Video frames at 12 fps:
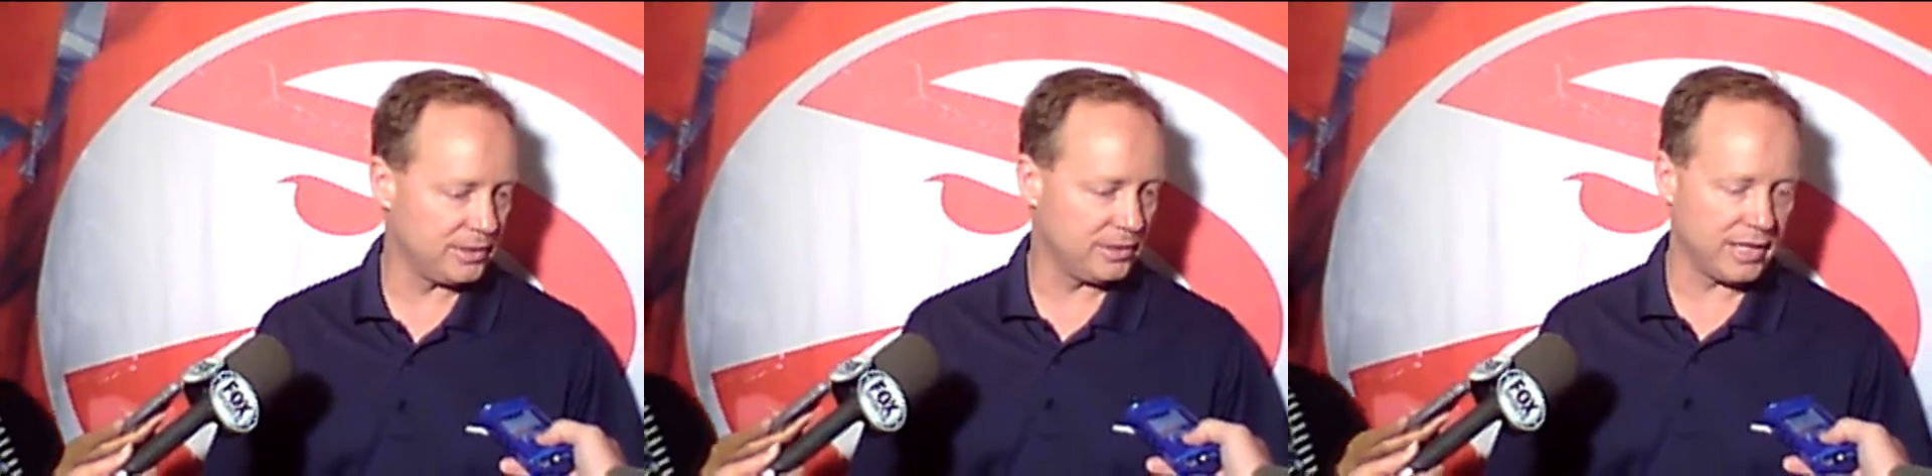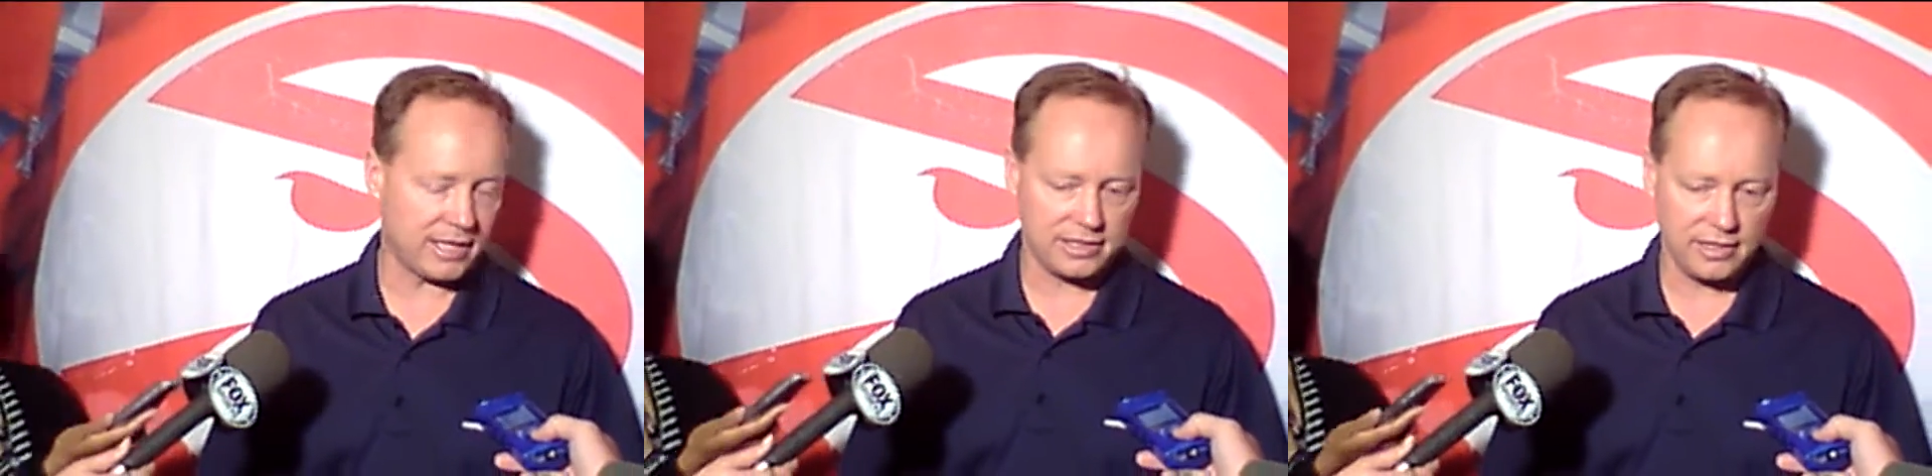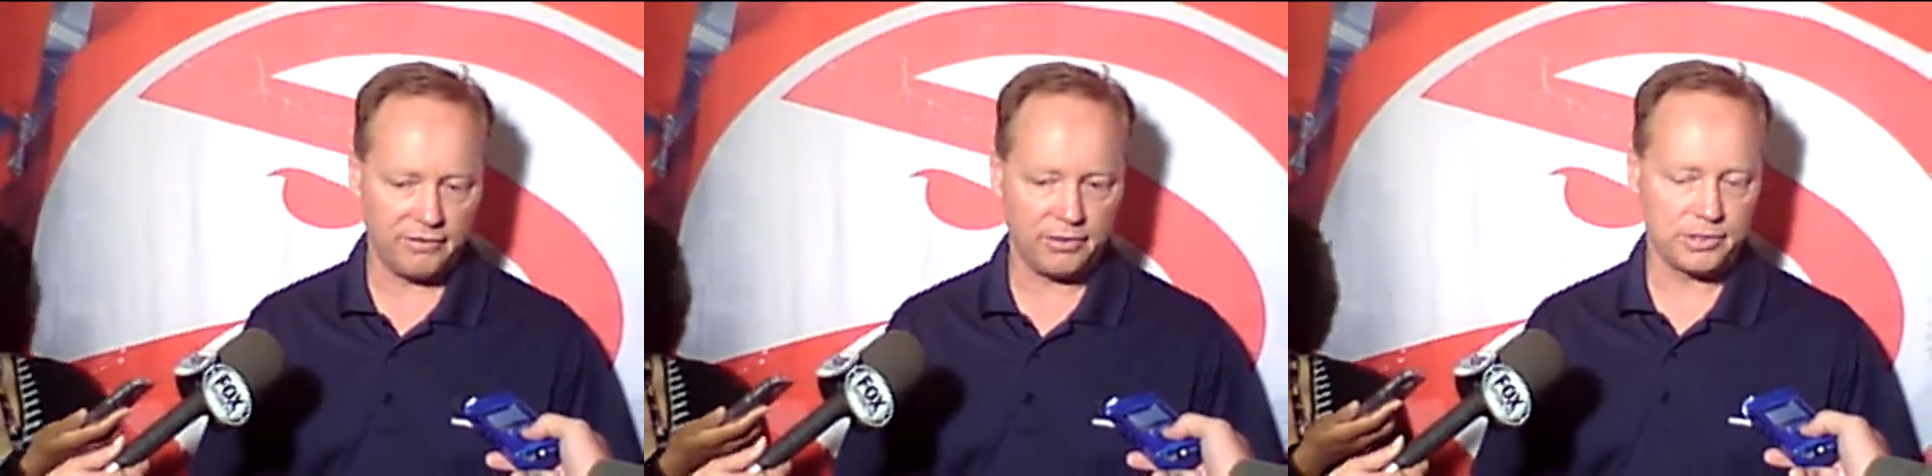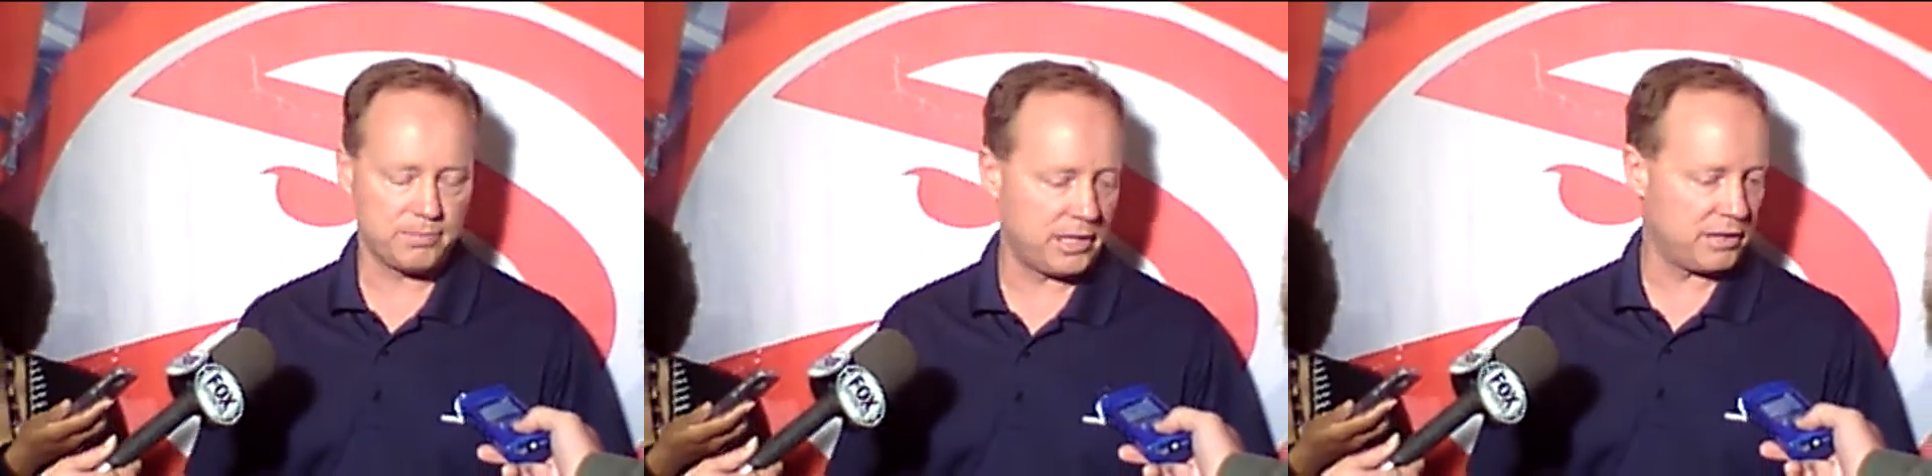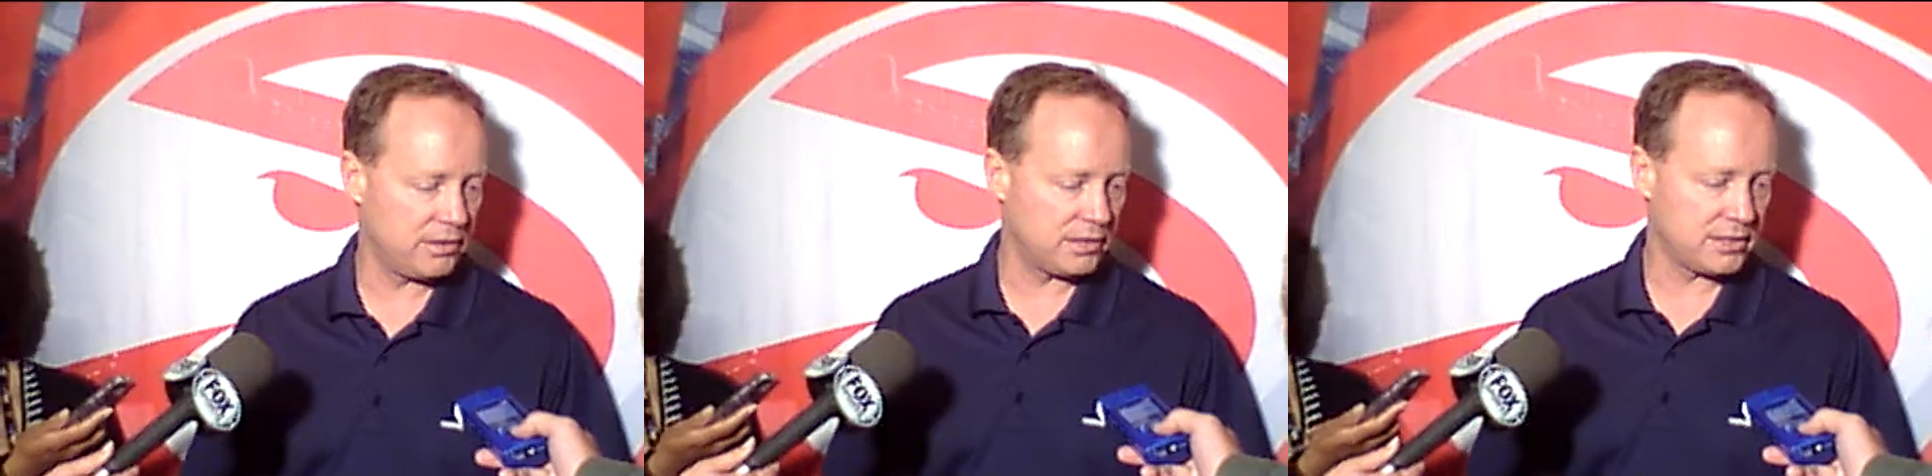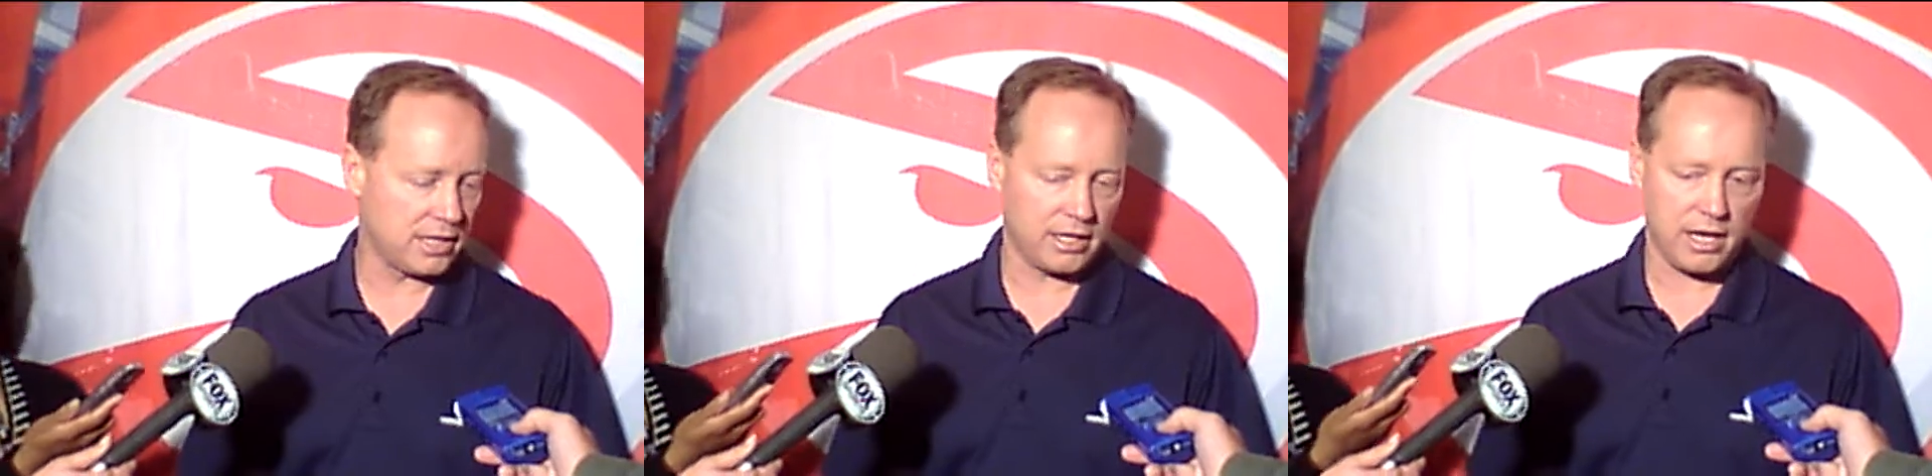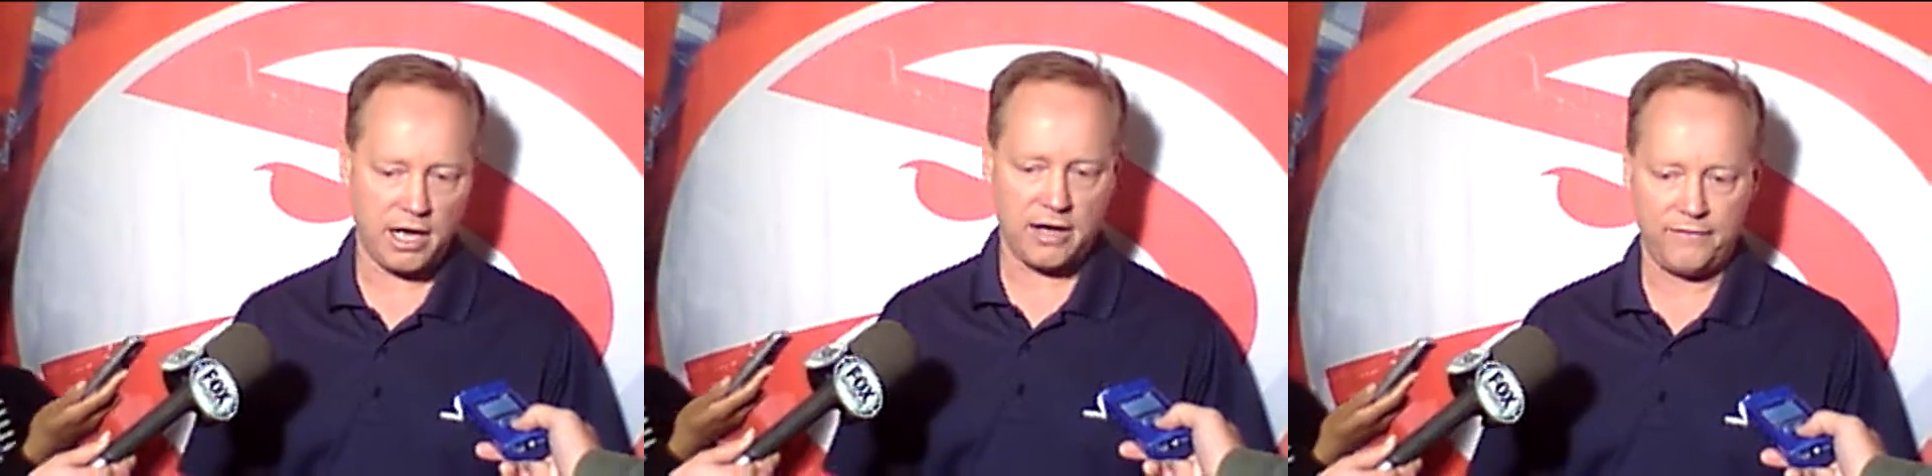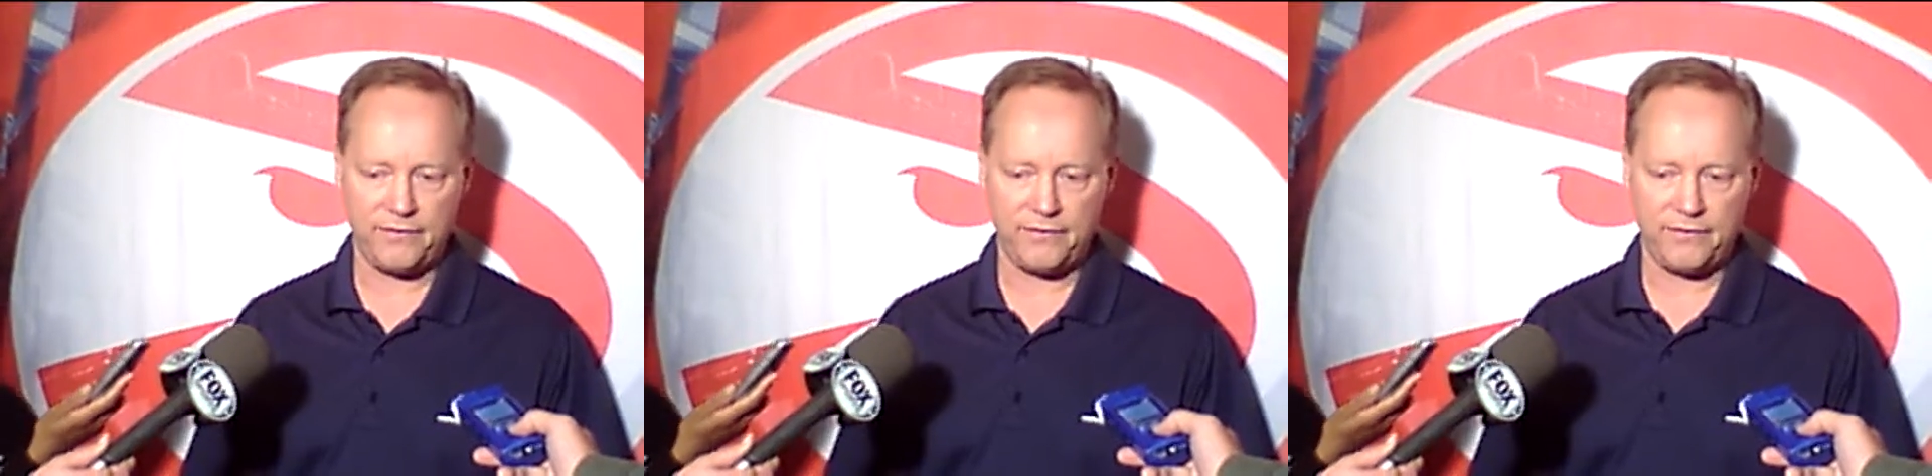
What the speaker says: the activity was better in the second half,